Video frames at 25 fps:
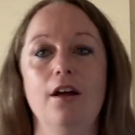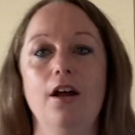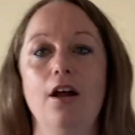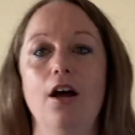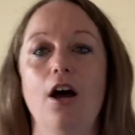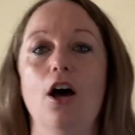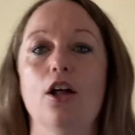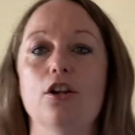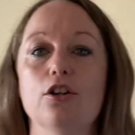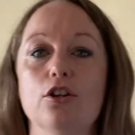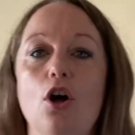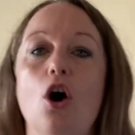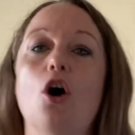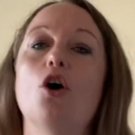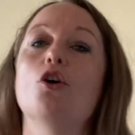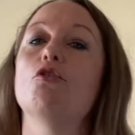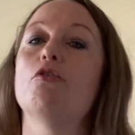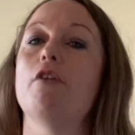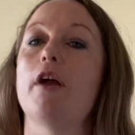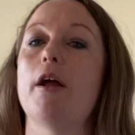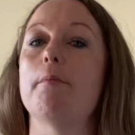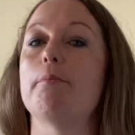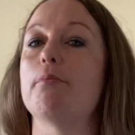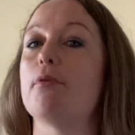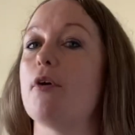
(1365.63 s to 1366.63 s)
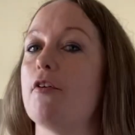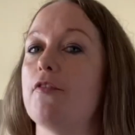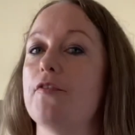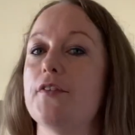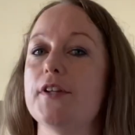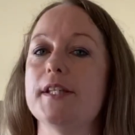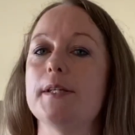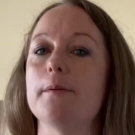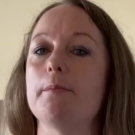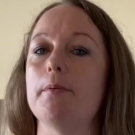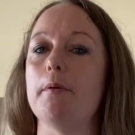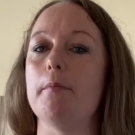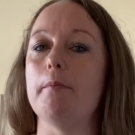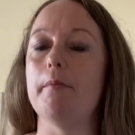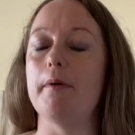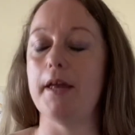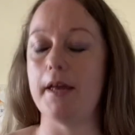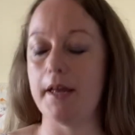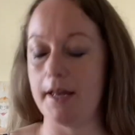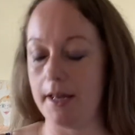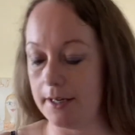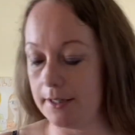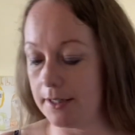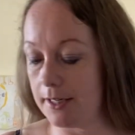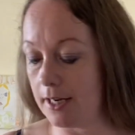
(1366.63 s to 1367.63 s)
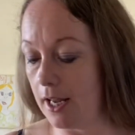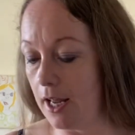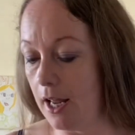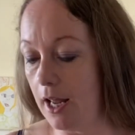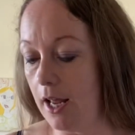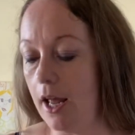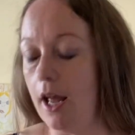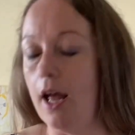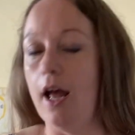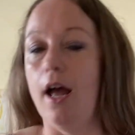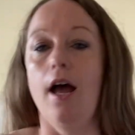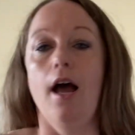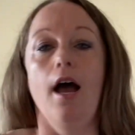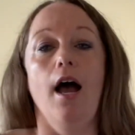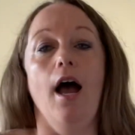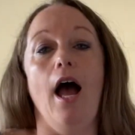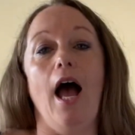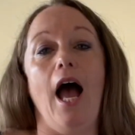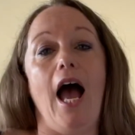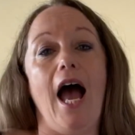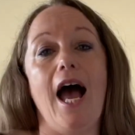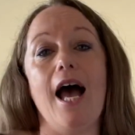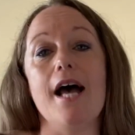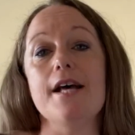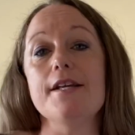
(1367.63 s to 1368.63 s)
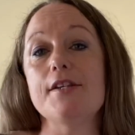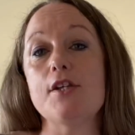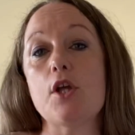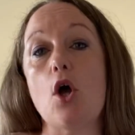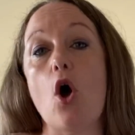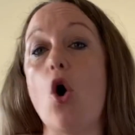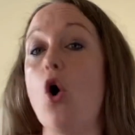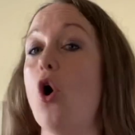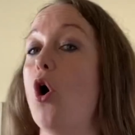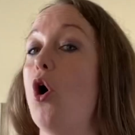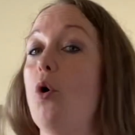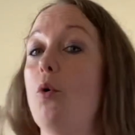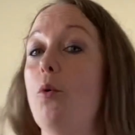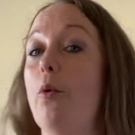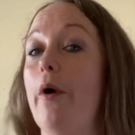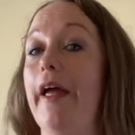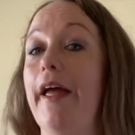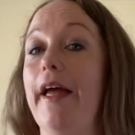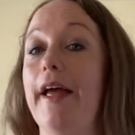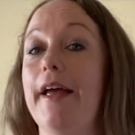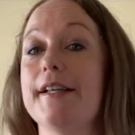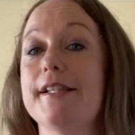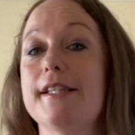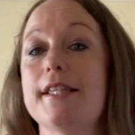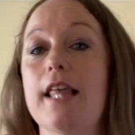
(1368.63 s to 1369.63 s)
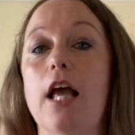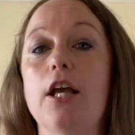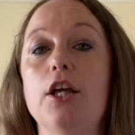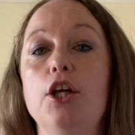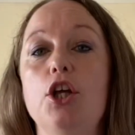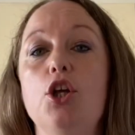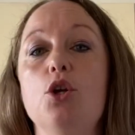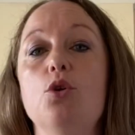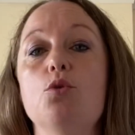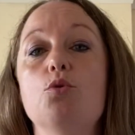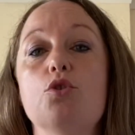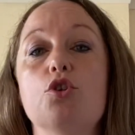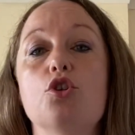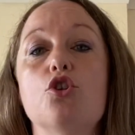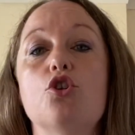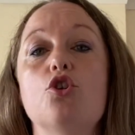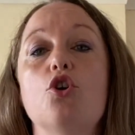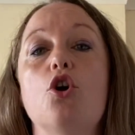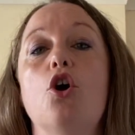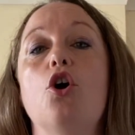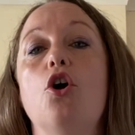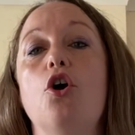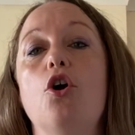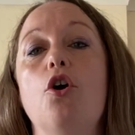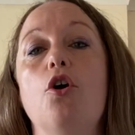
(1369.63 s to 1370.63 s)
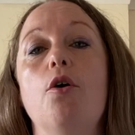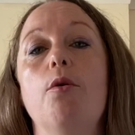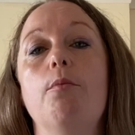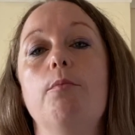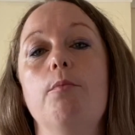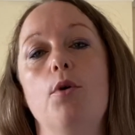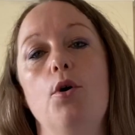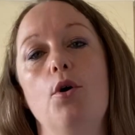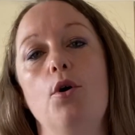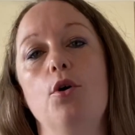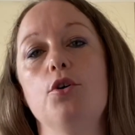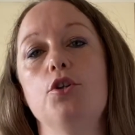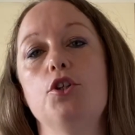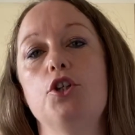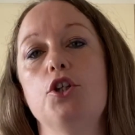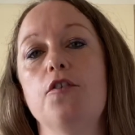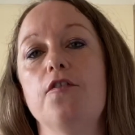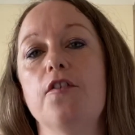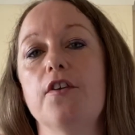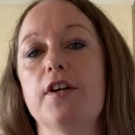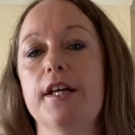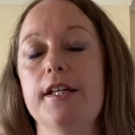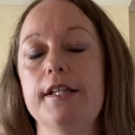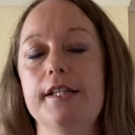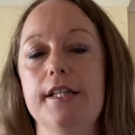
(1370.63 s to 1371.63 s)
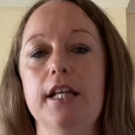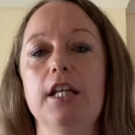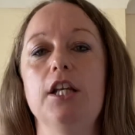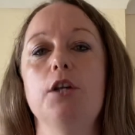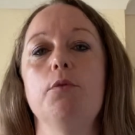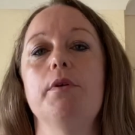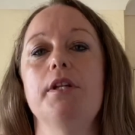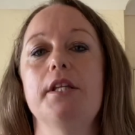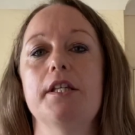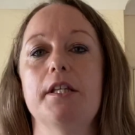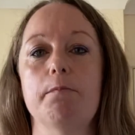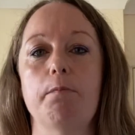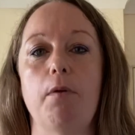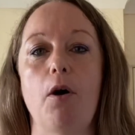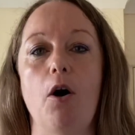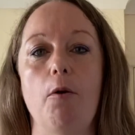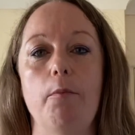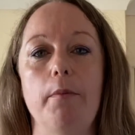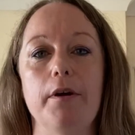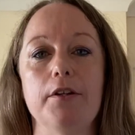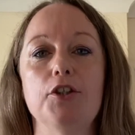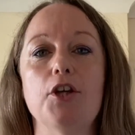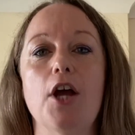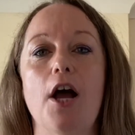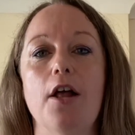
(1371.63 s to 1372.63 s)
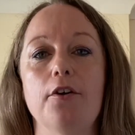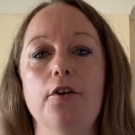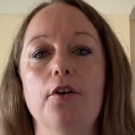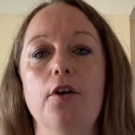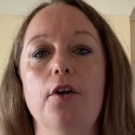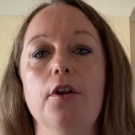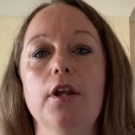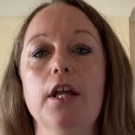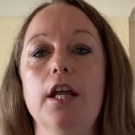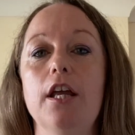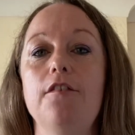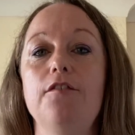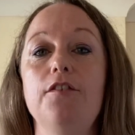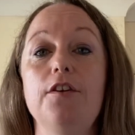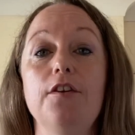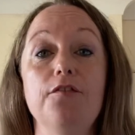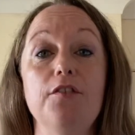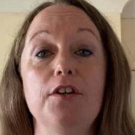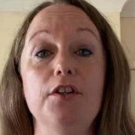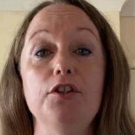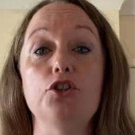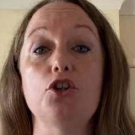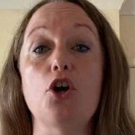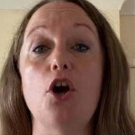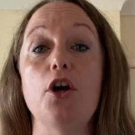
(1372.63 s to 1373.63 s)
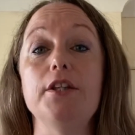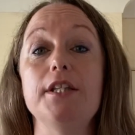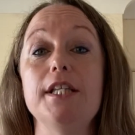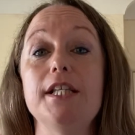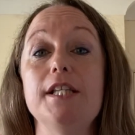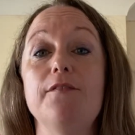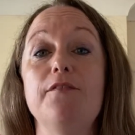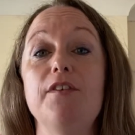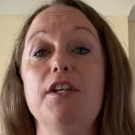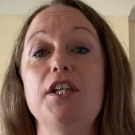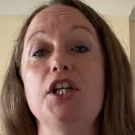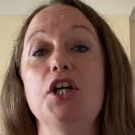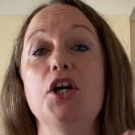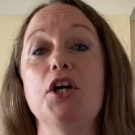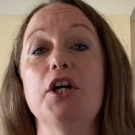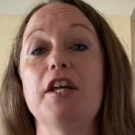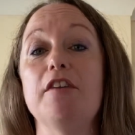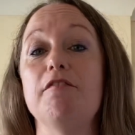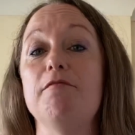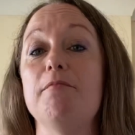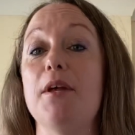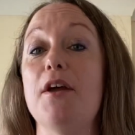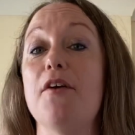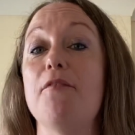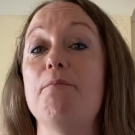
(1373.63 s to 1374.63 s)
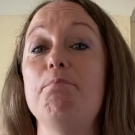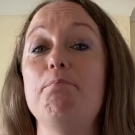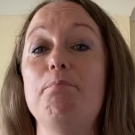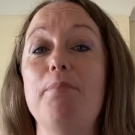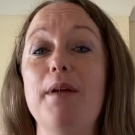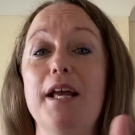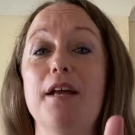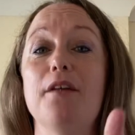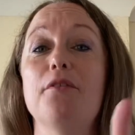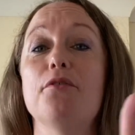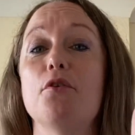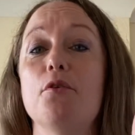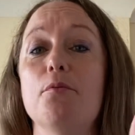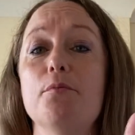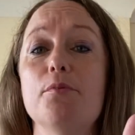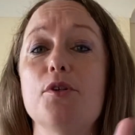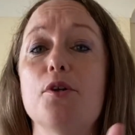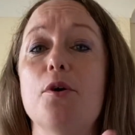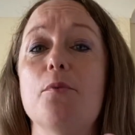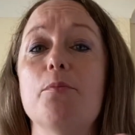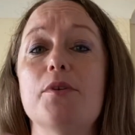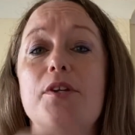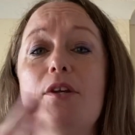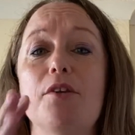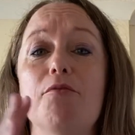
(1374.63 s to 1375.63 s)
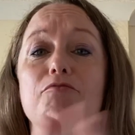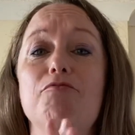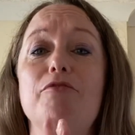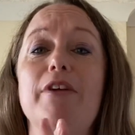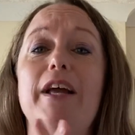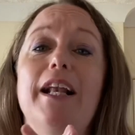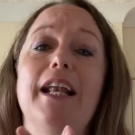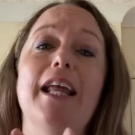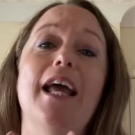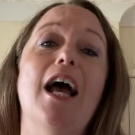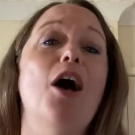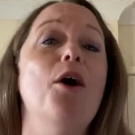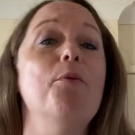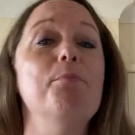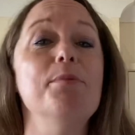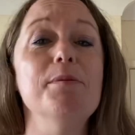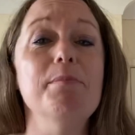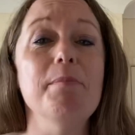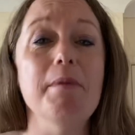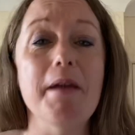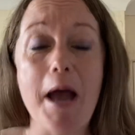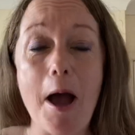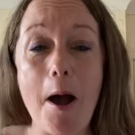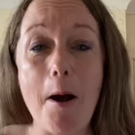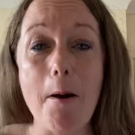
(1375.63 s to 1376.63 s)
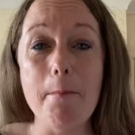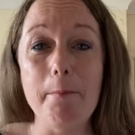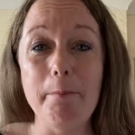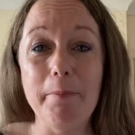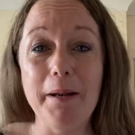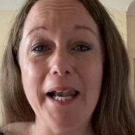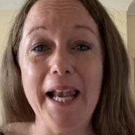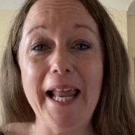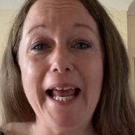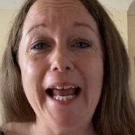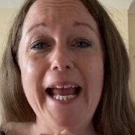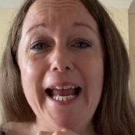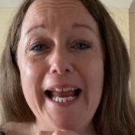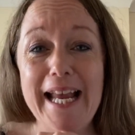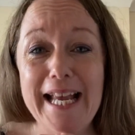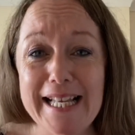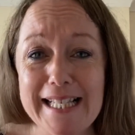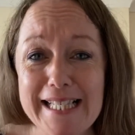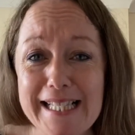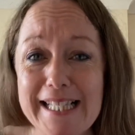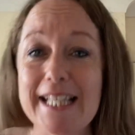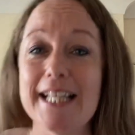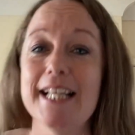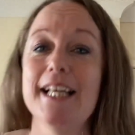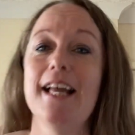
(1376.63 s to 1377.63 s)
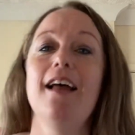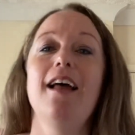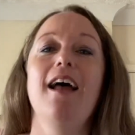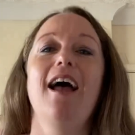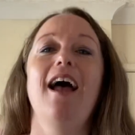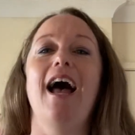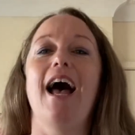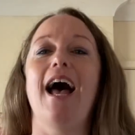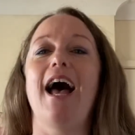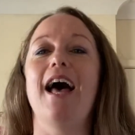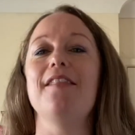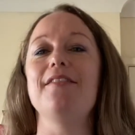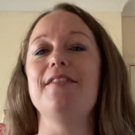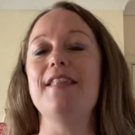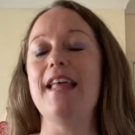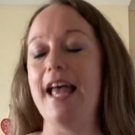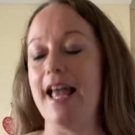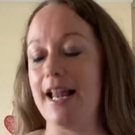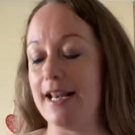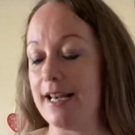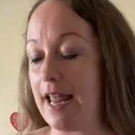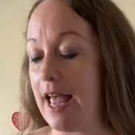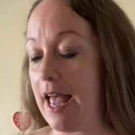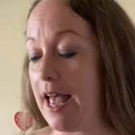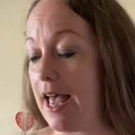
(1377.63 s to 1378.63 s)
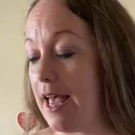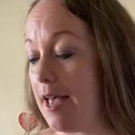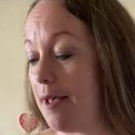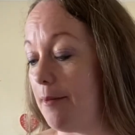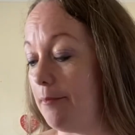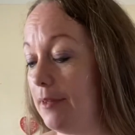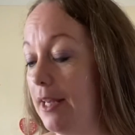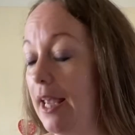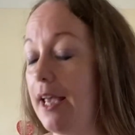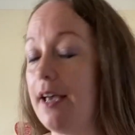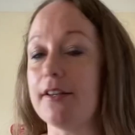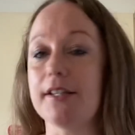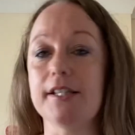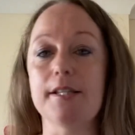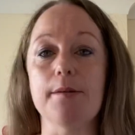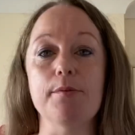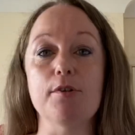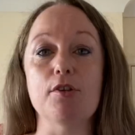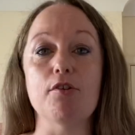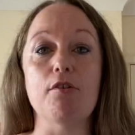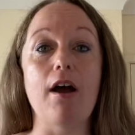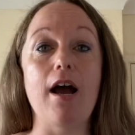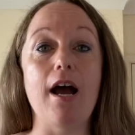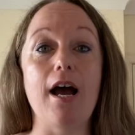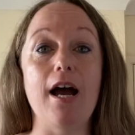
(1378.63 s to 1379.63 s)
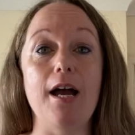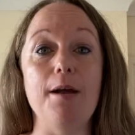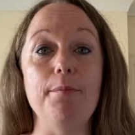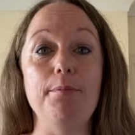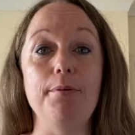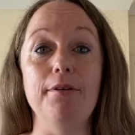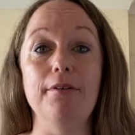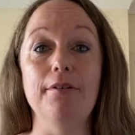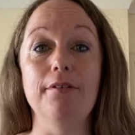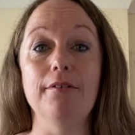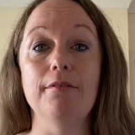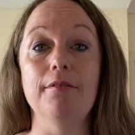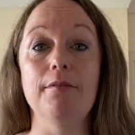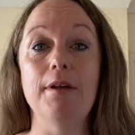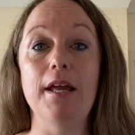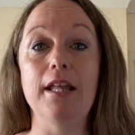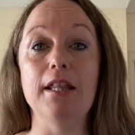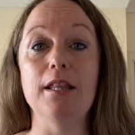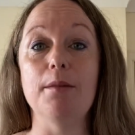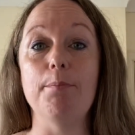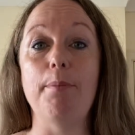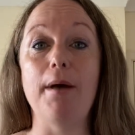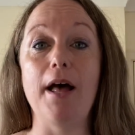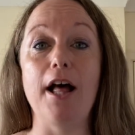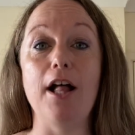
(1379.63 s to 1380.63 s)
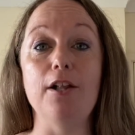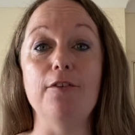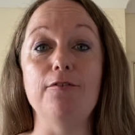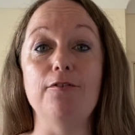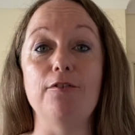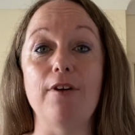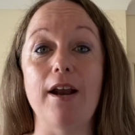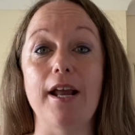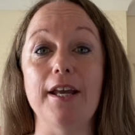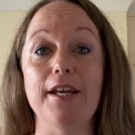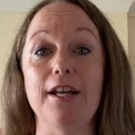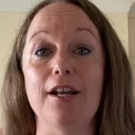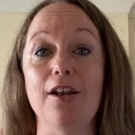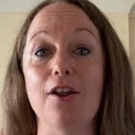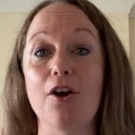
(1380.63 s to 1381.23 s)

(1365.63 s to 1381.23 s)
a lot of great profits have been made. As always, thank you so much for continuing to support my channel. If you've enjoyed this video, give me a big thumbs up because it really helps me out, please. And then yeah, subscribe, hit the bell for regular